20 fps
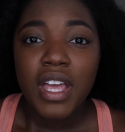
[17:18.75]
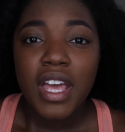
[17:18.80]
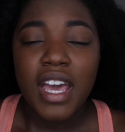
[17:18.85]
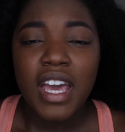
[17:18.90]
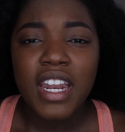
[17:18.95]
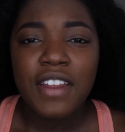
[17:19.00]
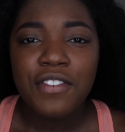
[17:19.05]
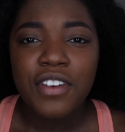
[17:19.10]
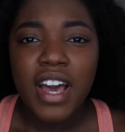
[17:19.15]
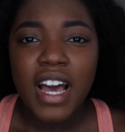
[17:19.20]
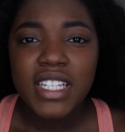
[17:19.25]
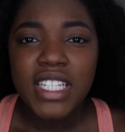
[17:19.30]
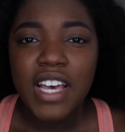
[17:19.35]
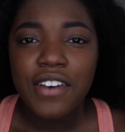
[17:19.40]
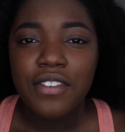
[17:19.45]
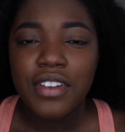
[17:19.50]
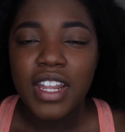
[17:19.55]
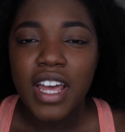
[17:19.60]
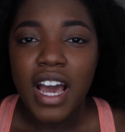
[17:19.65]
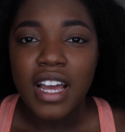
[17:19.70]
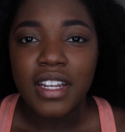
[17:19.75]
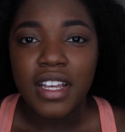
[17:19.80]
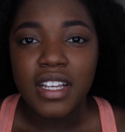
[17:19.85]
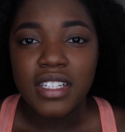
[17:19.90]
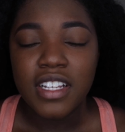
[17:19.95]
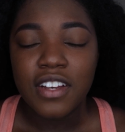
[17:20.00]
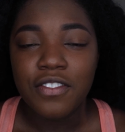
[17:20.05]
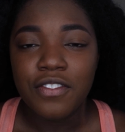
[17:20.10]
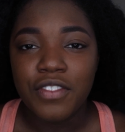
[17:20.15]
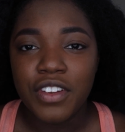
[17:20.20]
And if you guys have any
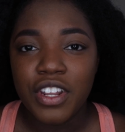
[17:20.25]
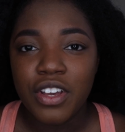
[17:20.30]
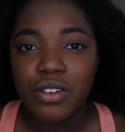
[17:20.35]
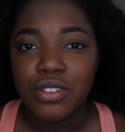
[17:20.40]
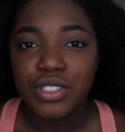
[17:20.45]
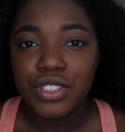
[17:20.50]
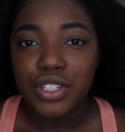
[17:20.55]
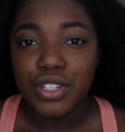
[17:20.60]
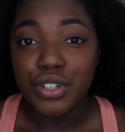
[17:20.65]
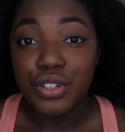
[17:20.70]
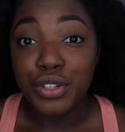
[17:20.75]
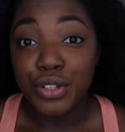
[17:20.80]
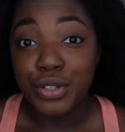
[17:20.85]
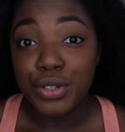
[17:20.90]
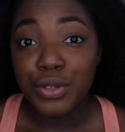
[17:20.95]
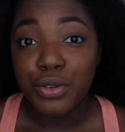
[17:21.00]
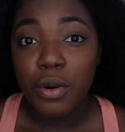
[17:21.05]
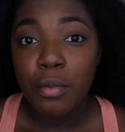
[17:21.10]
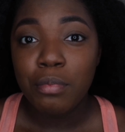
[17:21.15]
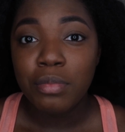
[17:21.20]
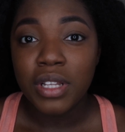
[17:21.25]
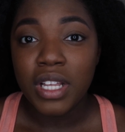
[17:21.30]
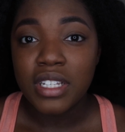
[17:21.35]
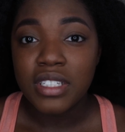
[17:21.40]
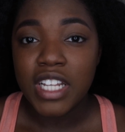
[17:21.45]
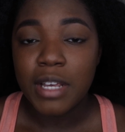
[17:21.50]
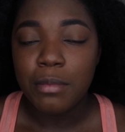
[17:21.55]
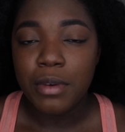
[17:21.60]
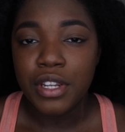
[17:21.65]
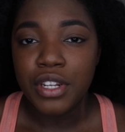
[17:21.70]
ideas of videos to do,
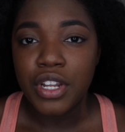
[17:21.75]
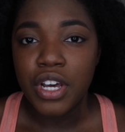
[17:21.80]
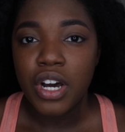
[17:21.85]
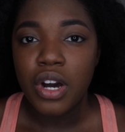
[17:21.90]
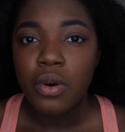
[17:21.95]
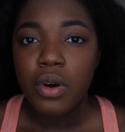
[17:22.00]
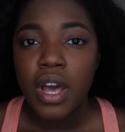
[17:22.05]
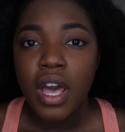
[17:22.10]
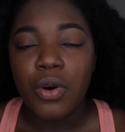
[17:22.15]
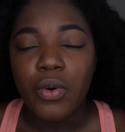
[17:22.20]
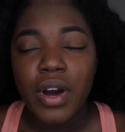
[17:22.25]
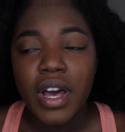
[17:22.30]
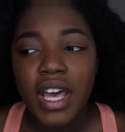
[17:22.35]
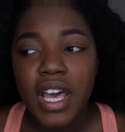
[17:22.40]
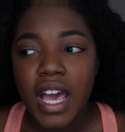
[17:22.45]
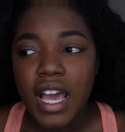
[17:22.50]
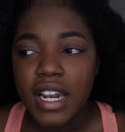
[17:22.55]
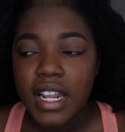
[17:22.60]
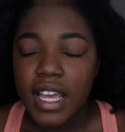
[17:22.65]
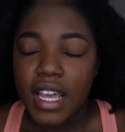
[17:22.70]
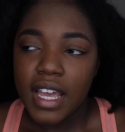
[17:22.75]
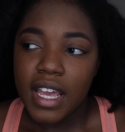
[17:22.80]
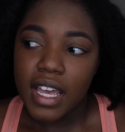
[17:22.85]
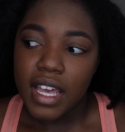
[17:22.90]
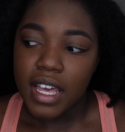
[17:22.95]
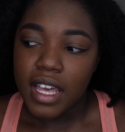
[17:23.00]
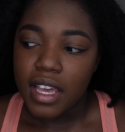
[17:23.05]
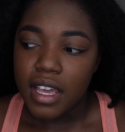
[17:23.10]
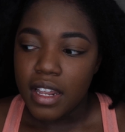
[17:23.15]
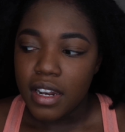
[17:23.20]
please let me know. Go ahead
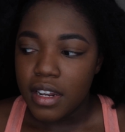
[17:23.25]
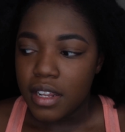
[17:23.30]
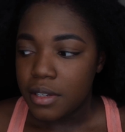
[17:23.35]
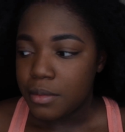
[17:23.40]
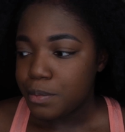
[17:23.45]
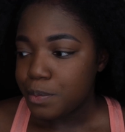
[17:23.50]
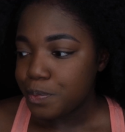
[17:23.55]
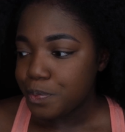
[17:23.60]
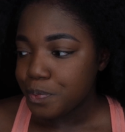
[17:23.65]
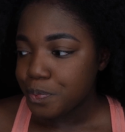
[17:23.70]
and